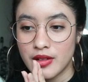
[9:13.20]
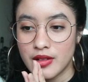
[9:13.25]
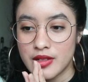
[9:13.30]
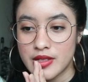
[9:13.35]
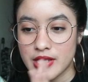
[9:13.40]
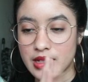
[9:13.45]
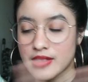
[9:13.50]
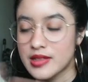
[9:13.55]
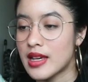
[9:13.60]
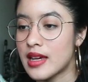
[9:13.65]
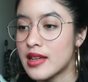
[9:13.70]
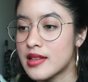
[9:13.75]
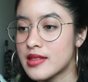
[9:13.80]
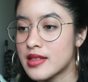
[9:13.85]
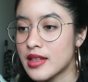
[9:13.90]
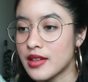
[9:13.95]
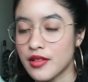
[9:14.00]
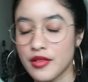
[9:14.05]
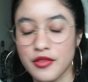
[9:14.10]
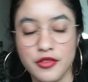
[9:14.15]

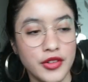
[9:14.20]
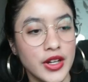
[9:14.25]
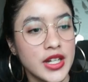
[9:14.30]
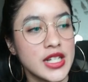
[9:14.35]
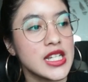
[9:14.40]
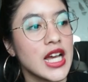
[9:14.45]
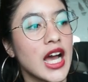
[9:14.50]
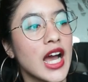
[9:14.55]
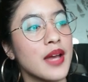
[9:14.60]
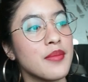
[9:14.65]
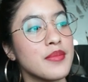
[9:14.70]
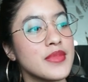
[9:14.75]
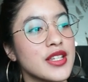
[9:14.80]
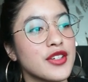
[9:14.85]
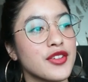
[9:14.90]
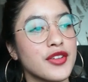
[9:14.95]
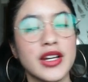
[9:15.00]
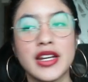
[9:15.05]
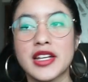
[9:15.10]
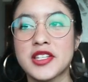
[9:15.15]
success and fun times
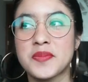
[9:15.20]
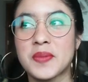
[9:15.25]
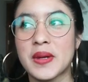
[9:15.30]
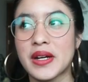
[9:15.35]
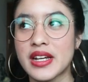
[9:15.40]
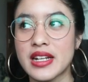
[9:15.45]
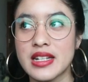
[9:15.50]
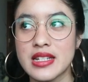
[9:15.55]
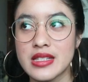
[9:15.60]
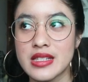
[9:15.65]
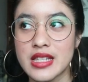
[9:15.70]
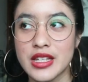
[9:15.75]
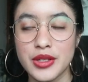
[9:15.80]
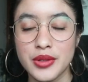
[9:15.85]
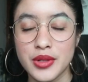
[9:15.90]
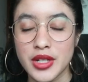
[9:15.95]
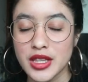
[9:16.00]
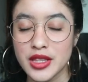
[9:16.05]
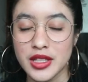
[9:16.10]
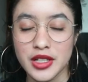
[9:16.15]
and great experience that
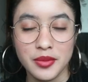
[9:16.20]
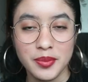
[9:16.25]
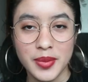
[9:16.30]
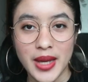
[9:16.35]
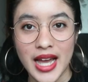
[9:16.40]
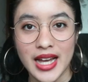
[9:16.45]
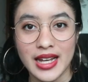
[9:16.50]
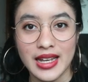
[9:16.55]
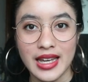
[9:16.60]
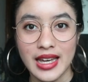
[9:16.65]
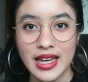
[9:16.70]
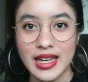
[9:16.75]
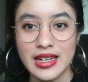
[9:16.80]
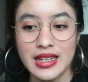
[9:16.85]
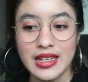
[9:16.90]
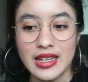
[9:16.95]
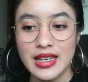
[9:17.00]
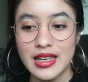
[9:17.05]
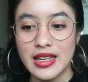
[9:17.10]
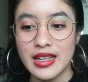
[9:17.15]
you can look back
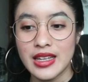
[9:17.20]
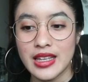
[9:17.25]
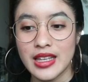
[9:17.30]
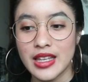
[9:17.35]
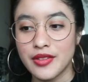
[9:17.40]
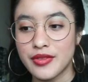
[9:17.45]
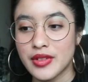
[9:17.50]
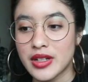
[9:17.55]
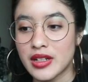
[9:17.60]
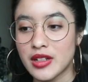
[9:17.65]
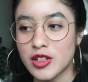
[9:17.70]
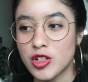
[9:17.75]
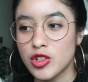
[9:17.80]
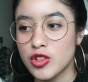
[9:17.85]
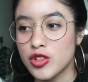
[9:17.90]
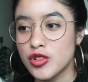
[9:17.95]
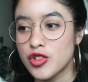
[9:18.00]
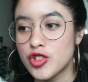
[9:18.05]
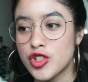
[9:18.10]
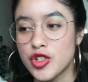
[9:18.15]
at
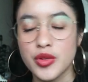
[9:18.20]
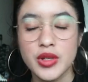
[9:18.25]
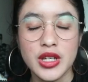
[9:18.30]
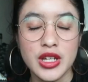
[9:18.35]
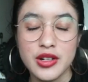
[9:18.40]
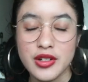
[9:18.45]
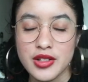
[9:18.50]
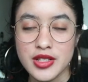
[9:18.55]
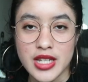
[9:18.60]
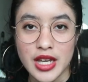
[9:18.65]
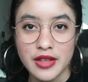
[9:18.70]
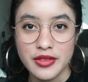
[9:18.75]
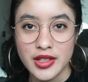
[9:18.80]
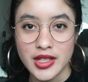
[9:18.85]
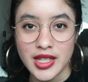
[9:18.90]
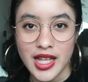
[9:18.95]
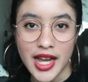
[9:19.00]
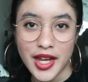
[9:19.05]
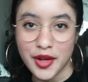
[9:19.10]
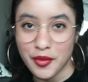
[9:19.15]
even 2 years down the
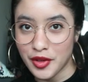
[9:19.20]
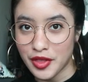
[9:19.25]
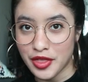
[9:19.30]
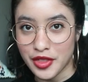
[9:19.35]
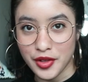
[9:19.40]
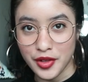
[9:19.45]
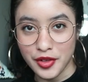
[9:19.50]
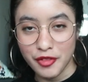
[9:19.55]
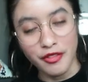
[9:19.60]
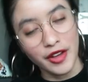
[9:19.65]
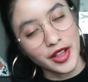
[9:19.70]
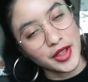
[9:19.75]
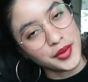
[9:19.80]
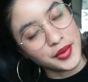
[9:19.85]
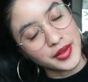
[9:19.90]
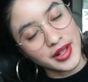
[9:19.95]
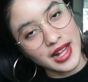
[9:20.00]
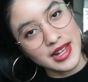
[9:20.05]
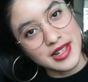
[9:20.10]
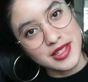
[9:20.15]
line with your fellow
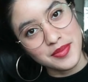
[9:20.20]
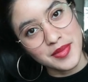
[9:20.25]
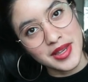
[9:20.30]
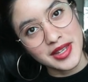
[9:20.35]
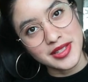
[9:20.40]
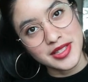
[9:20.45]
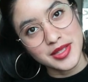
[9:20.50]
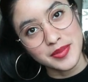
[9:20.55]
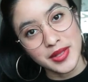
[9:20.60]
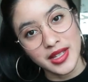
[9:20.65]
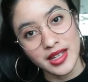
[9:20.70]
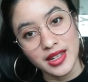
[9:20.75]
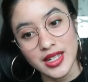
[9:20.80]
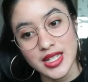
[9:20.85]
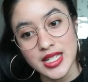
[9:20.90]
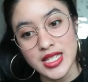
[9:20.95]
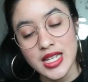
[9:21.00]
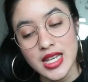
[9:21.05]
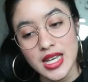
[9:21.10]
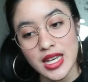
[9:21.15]
classmates,
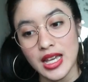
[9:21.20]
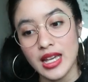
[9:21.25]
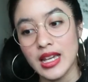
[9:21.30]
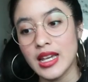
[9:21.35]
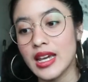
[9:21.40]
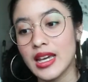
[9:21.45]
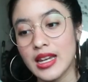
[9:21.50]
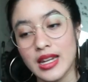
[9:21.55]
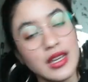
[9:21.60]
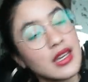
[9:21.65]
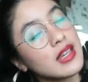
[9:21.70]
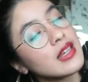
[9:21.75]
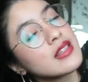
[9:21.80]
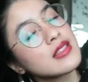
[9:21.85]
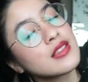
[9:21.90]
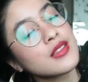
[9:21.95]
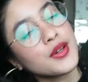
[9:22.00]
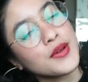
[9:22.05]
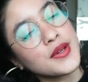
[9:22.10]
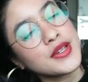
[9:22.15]
because it
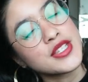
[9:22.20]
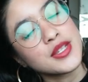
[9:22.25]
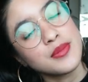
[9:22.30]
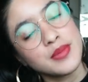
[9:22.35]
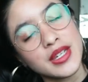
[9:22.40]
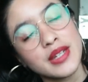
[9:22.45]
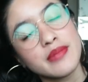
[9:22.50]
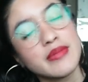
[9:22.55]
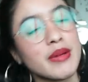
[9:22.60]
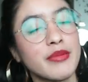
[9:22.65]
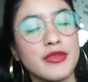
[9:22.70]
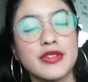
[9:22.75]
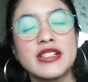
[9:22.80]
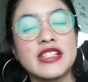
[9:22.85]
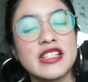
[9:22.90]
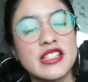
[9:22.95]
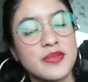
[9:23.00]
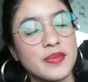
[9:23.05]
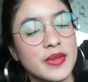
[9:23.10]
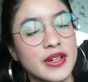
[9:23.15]
is going to be a memorable
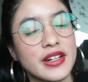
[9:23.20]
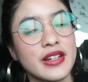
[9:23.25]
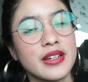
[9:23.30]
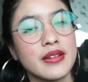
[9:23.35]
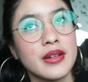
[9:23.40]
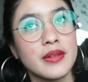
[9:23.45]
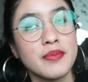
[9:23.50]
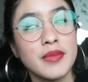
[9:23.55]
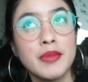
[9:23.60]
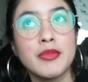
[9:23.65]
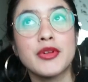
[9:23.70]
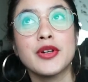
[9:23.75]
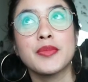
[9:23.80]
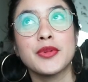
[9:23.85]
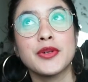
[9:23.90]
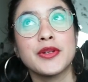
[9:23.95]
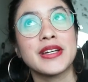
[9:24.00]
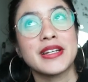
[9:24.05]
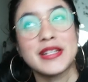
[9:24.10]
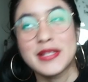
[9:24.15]

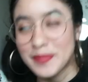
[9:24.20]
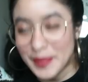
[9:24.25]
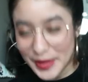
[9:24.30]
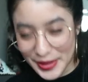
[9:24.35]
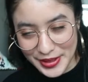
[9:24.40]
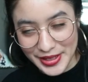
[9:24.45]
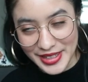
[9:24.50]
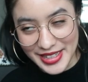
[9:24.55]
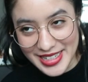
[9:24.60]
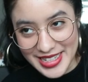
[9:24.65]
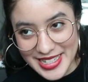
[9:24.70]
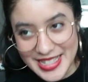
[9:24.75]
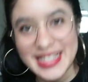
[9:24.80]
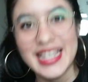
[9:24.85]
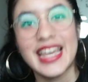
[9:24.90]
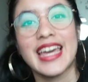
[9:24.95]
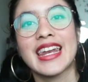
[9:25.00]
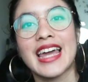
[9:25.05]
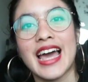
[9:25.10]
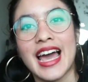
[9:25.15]
experience,
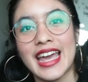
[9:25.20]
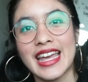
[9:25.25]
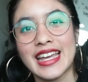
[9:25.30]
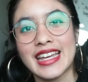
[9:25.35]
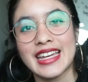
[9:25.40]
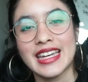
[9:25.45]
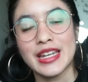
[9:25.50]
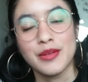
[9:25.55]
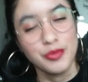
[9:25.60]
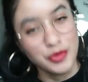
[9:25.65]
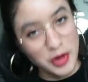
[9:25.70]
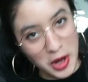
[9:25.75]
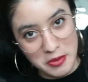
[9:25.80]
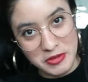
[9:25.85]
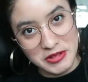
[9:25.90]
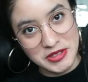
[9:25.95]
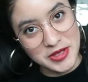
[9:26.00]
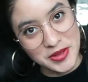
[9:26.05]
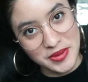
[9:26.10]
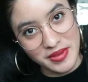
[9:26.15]
and I can
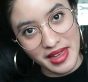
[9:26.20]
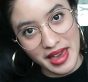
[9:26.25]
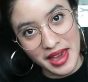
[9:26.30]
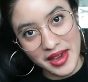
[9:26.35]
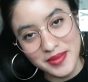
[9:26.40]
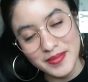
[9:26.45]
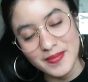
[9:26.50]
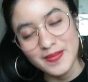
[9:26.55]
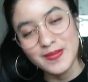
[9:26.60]
promise you that.